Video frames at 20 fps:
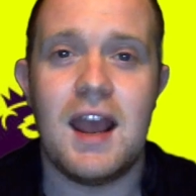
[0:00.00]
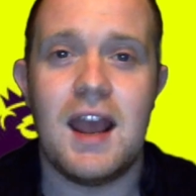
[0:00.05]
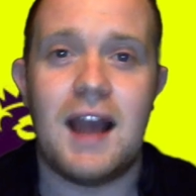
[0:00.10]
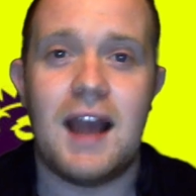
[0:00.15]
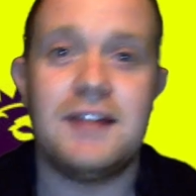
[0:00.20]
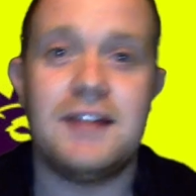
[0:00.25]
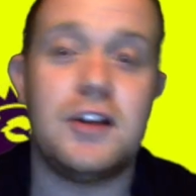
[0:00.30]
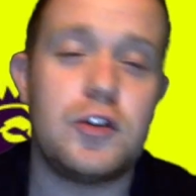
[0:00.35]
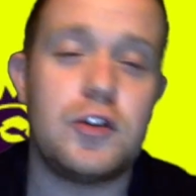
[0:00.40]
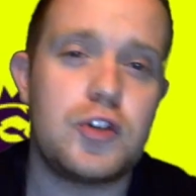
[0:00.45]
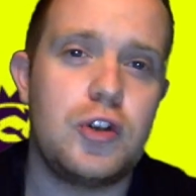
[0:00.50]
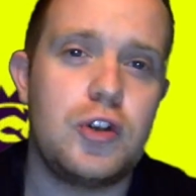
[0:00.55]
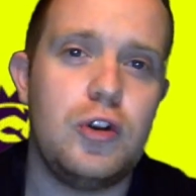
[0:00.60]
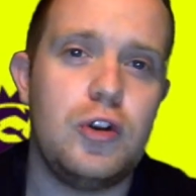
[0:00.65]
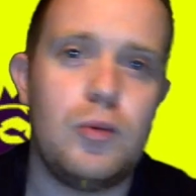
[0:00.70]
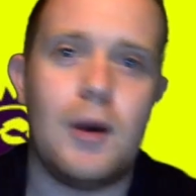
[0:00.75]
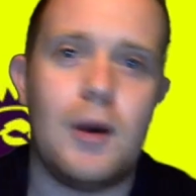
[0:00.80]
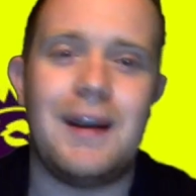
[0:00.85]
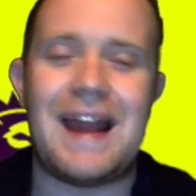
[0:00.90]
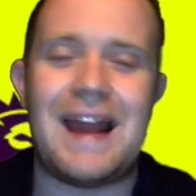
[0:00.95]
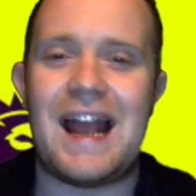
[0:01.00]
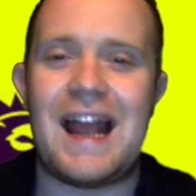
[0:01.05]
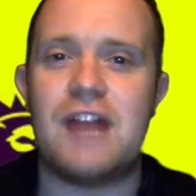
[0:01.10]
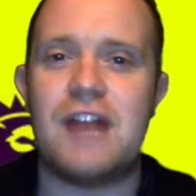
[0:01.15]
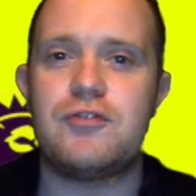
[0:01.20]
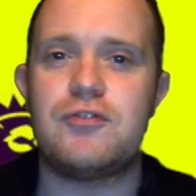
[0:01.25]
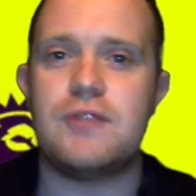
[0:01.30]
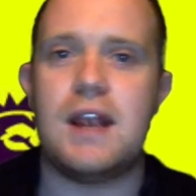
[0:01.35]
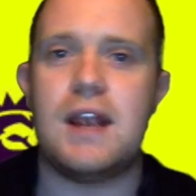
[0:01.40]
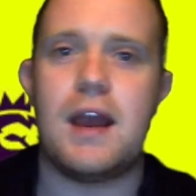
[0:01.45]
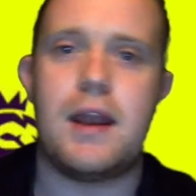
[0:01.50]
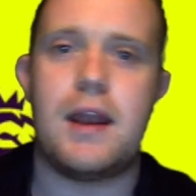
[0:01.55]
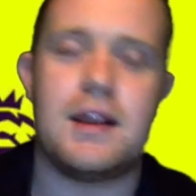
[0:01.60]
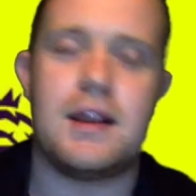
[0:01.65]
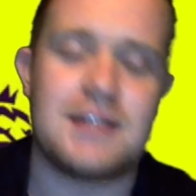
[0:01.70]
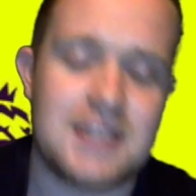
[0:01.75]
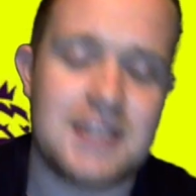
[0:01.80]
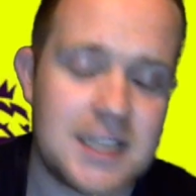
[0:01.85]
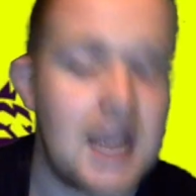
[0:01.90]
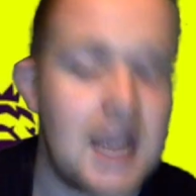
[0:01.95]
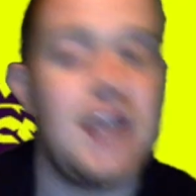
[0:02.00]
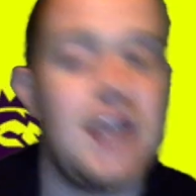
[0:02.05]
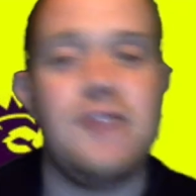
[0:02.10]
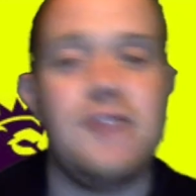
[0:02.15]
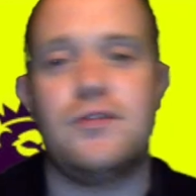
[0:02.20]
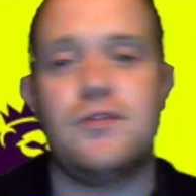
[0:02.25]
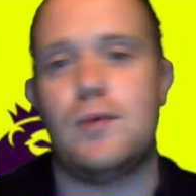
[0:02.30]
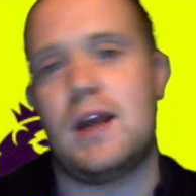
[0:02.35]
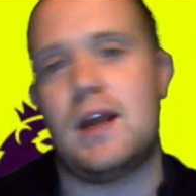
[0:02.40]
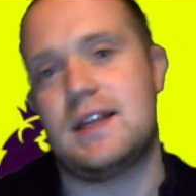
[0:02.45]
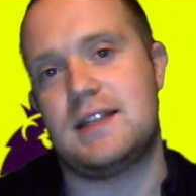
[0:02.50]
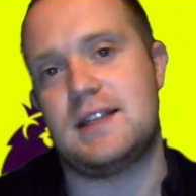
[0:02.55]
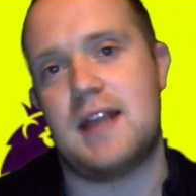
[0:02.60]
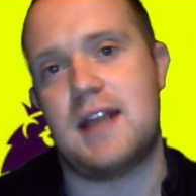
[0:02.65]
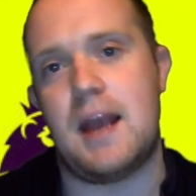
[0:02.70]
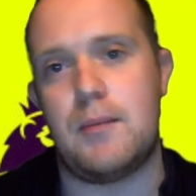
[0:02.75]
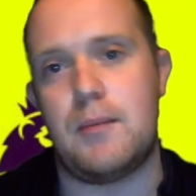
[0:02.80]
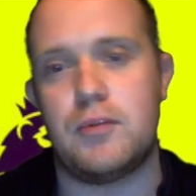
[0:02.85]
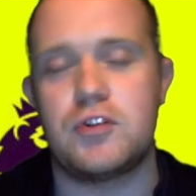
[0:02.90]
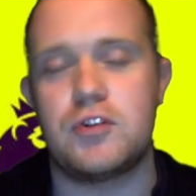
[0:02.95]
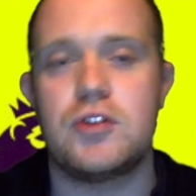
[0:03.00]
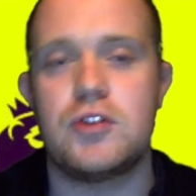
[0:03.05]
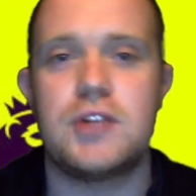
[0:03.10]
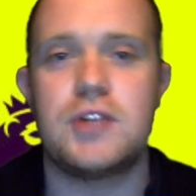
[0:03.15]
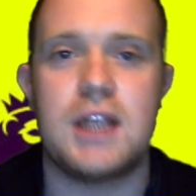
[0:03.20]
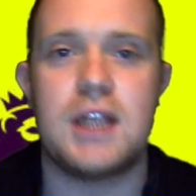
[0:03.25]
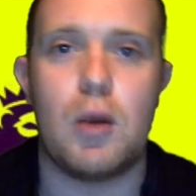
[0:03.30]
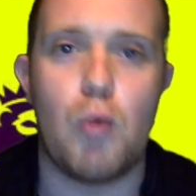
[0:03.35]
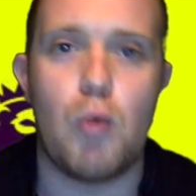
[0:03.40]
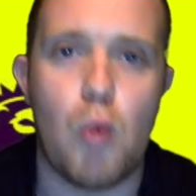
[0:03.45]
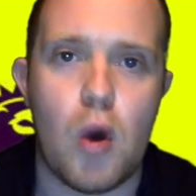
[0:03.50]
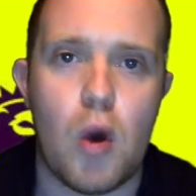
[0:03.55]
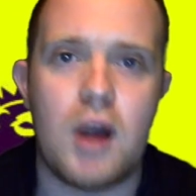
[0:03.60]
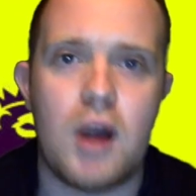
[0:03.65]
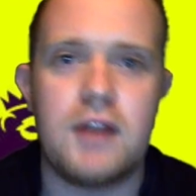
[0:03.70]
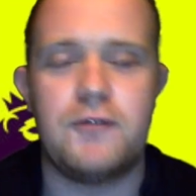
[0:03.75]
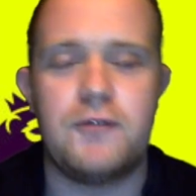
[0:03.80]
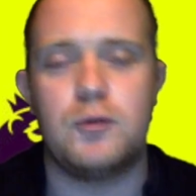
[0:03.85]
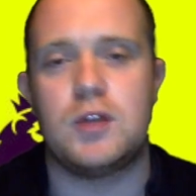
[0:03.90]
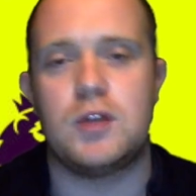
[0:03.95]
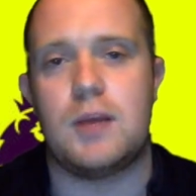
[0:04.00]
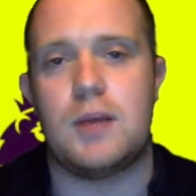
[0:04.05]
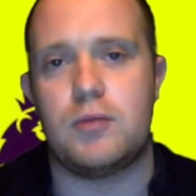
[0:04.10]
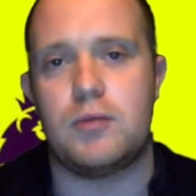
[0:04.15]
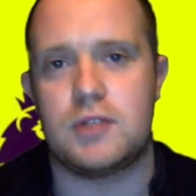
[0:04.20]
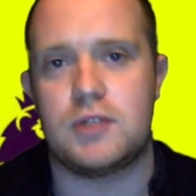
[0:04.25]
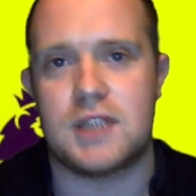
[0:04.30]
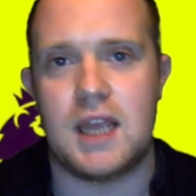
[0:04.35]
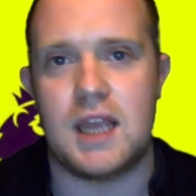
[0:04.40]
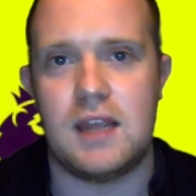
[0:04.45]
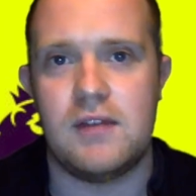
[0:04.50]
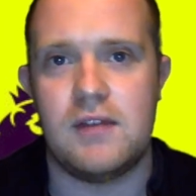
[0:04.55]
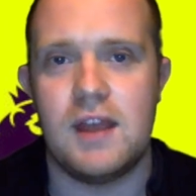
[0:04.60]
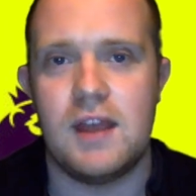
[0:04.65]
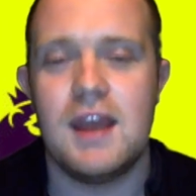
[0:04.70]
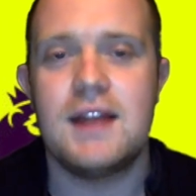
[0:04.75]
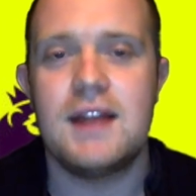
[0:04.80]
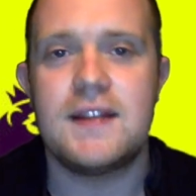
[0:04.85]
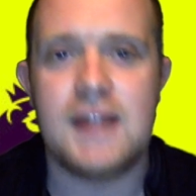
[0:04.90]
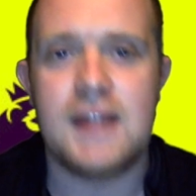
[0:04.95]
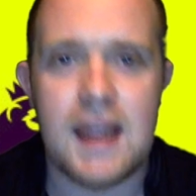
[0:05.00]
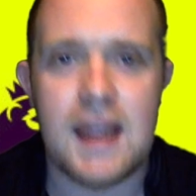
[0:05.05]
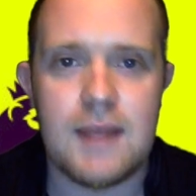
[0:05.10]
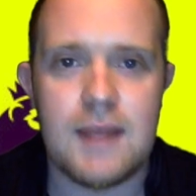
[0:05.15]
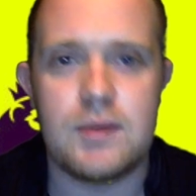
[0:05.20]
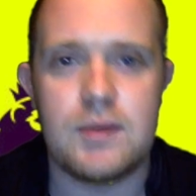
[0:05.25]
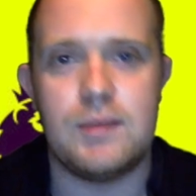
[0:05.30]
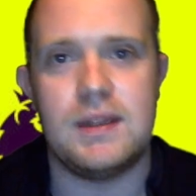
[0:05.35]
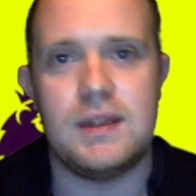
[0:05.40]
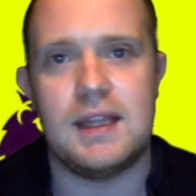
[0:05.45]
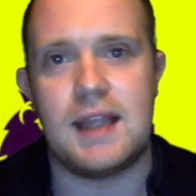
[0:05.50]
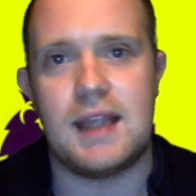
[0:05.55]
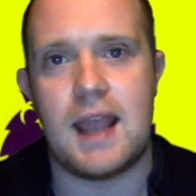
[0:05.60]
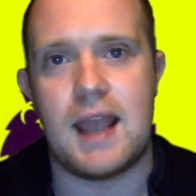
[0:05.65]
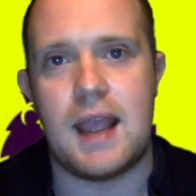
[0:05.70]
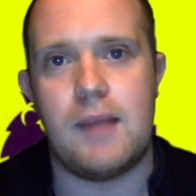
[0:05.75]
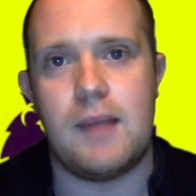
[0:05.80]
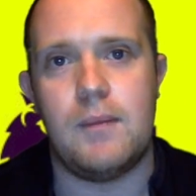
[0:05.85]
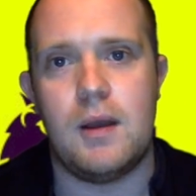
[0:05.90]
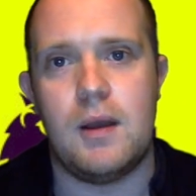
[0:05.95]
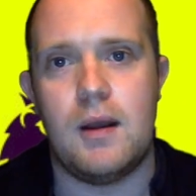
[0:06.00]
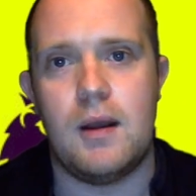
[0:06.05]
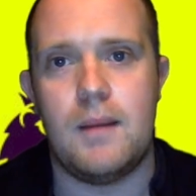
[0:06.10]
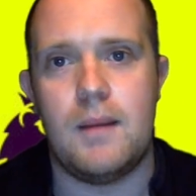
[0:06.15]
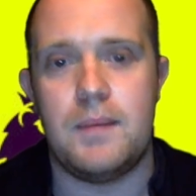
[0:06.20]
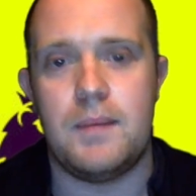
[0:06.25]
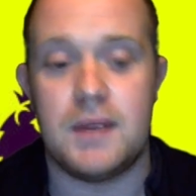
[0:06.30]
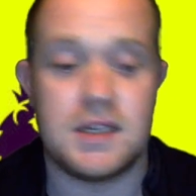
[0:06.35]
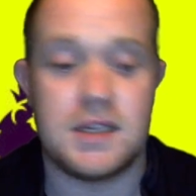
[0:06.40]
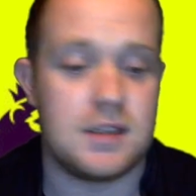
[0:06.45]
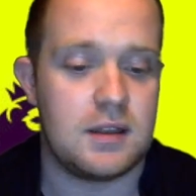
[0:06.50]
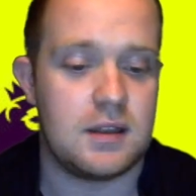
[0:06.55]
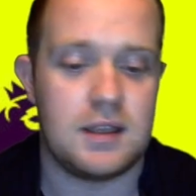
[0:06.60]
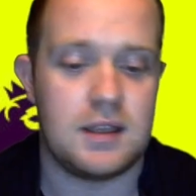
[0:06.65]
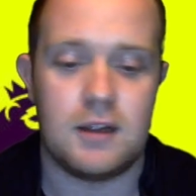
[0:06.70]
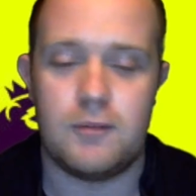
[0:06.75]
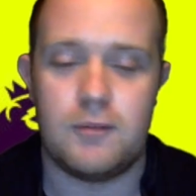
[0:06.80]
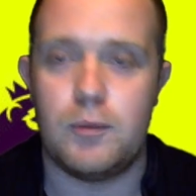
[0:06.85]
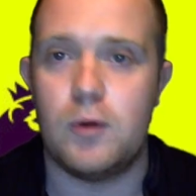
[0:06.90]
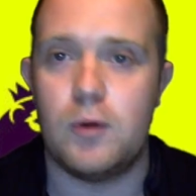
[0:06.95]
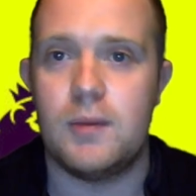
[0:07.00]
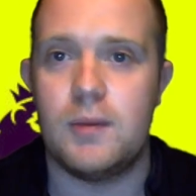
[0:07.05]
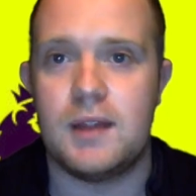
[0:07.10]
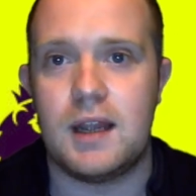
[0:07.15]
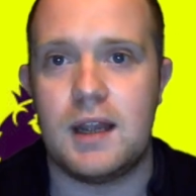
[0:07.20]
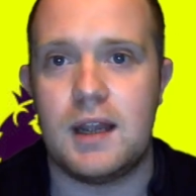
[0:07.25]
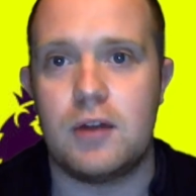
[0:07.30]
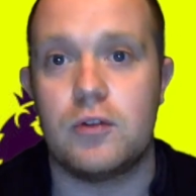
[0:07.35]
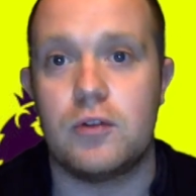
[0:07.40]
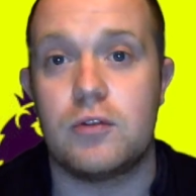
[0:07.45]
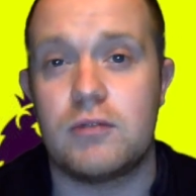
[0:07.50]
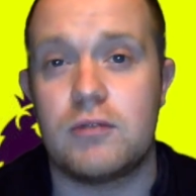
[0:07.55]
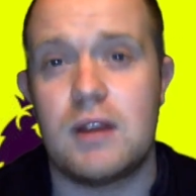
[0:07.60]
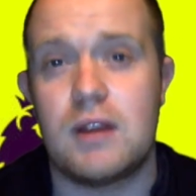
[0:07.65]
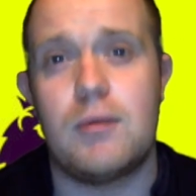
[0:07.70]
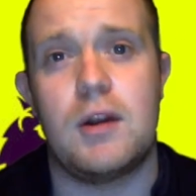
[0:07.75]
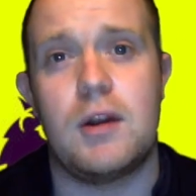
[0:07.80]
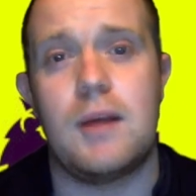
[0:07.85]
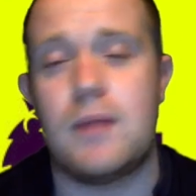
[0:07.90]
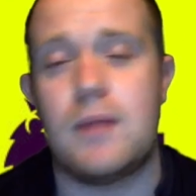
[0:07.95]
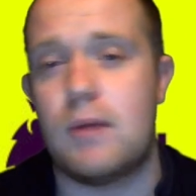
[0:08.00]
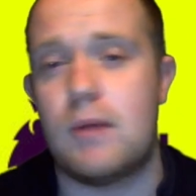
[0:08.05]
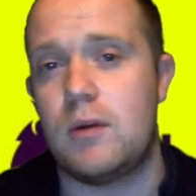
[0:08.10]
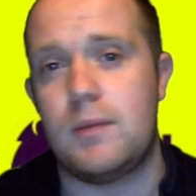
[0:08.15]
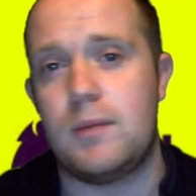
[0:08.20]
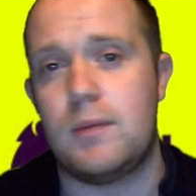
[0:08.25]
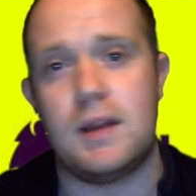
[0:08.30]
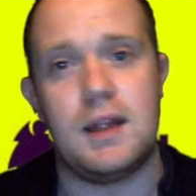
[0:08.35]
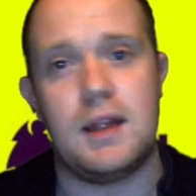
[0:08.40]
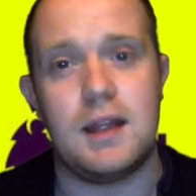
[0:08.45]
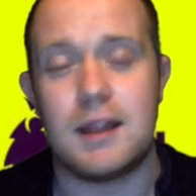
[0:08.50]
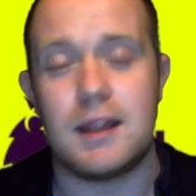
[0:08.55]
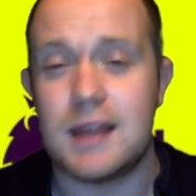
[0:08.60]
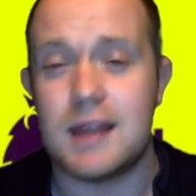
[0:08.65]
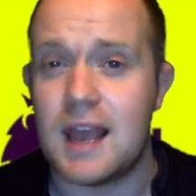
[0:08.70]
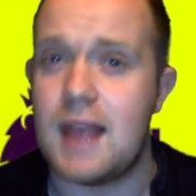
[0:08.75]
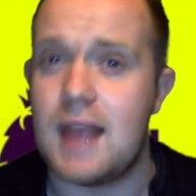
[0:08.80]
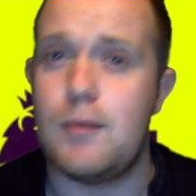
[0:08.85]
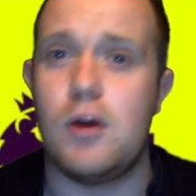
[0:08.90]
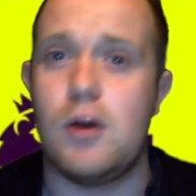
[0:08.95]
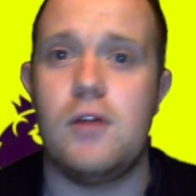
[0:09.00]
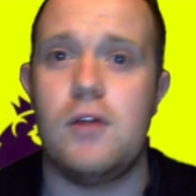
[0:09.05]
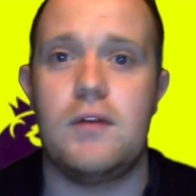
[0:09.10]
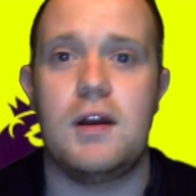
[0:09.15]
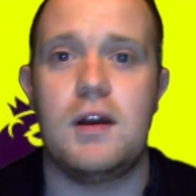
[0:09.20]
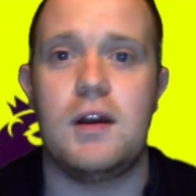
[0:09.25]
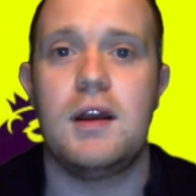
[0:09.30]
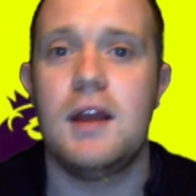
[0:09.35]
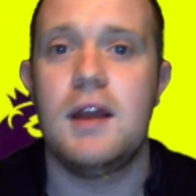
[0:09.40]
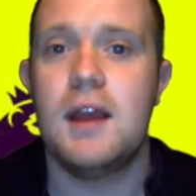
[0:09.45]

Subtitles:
And then at 2-1, Adrian saved West Ham, producing a wonderful double save to keep them in the game. Because I think if Bournemouth had gone 3-1 up, that would have been it. Game over.